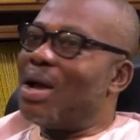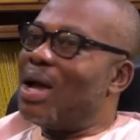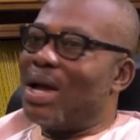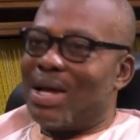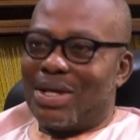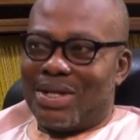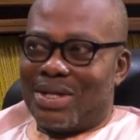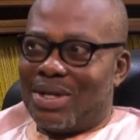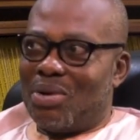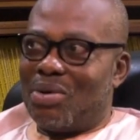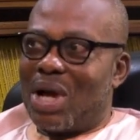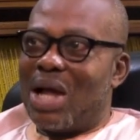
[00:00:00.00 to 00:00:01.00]
Yes, you
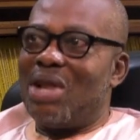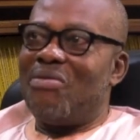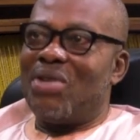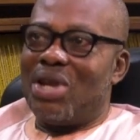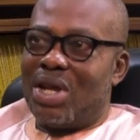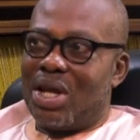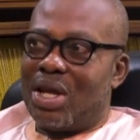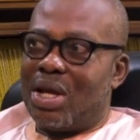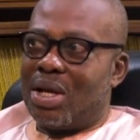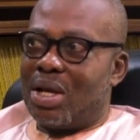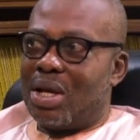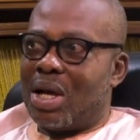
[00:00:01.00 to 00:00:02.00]
know, and even
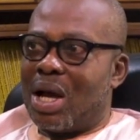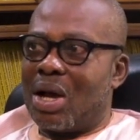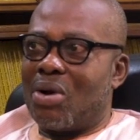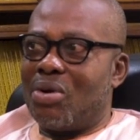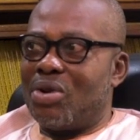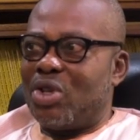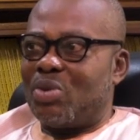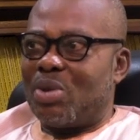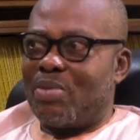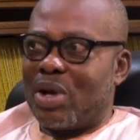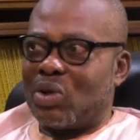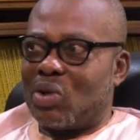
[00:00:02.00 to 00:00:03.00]
the hardcore
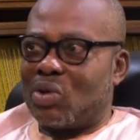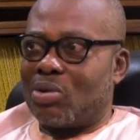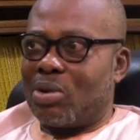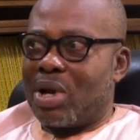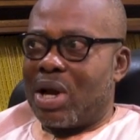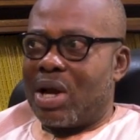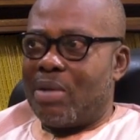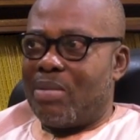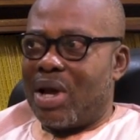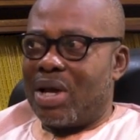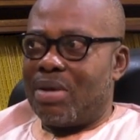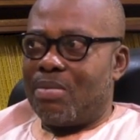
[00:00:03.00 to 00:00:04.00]
newspapers also carried
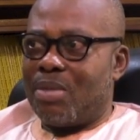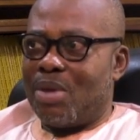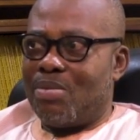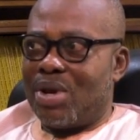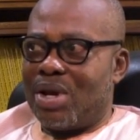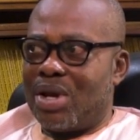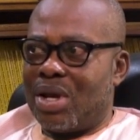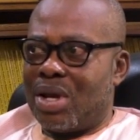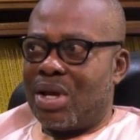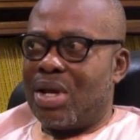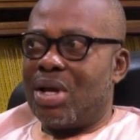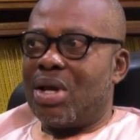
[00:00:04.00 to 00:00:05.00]
my
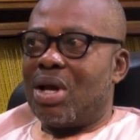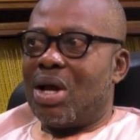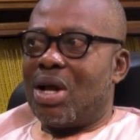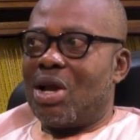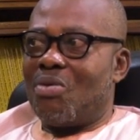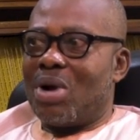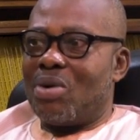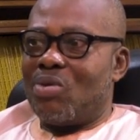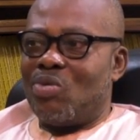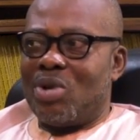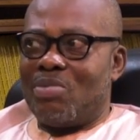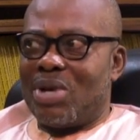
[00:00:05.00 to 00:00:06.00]
birthday, and they were
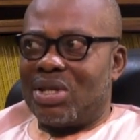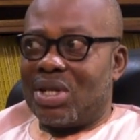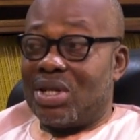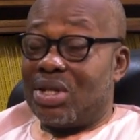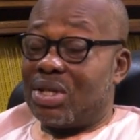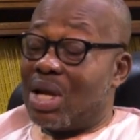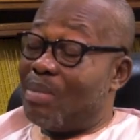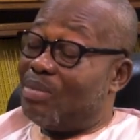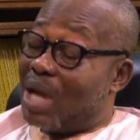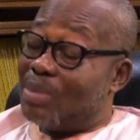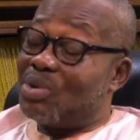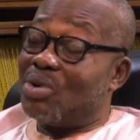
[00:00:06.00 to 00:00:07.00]
good with messages.
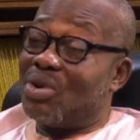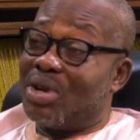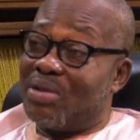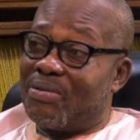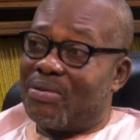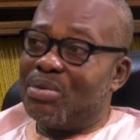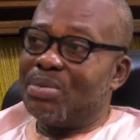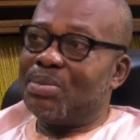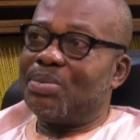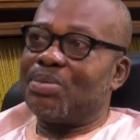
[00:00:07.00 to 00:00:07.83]
I'm so grateful.